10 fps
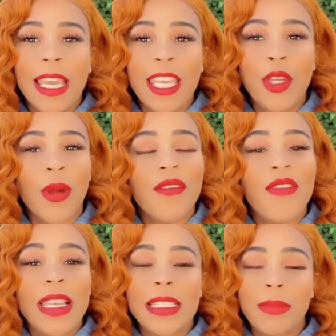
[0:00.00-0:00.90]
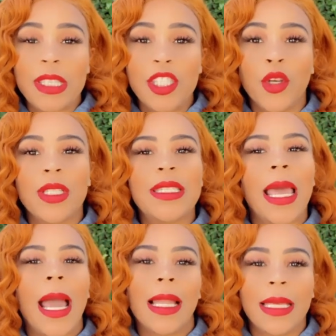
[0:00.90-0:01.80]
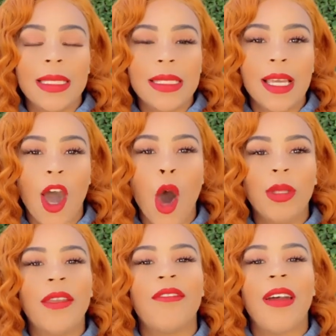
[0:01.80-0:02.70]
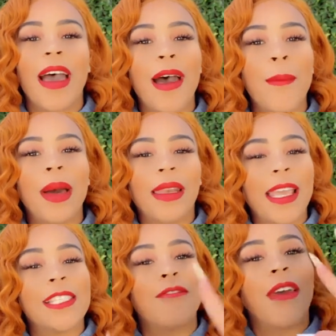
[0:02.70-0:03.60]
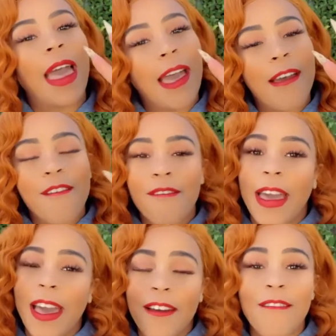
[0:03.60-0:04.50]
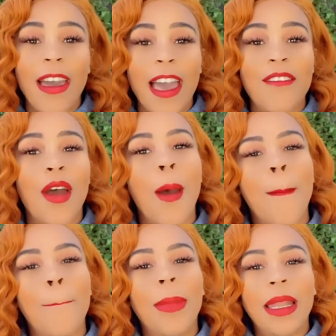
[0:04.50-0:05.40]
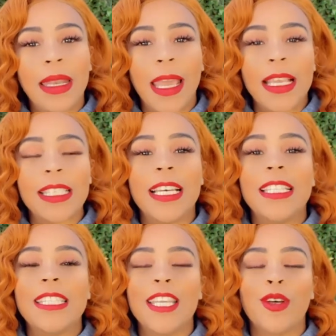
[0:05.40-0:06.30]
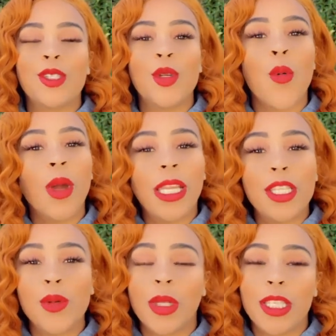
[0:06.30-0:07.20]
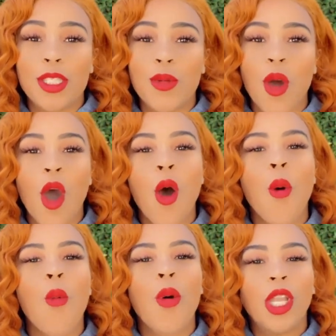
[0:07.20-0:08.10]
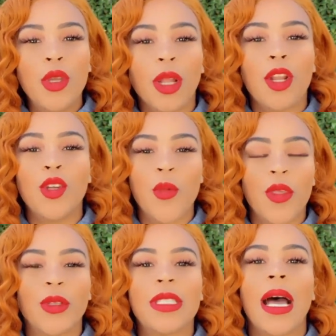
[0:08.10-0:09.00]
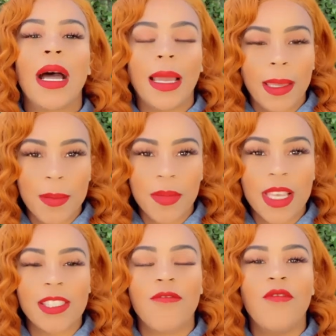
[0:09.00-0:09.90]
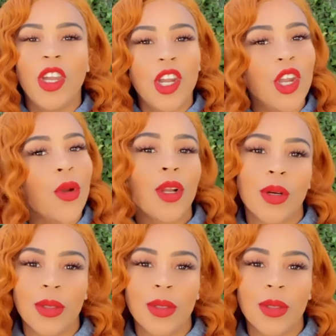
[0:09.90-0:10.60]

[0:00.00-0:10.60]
your investments, your talent. Only five Mondays. Five, five, five Mondays until twenty twenty-two. What are you going to do with your time? It's very critical,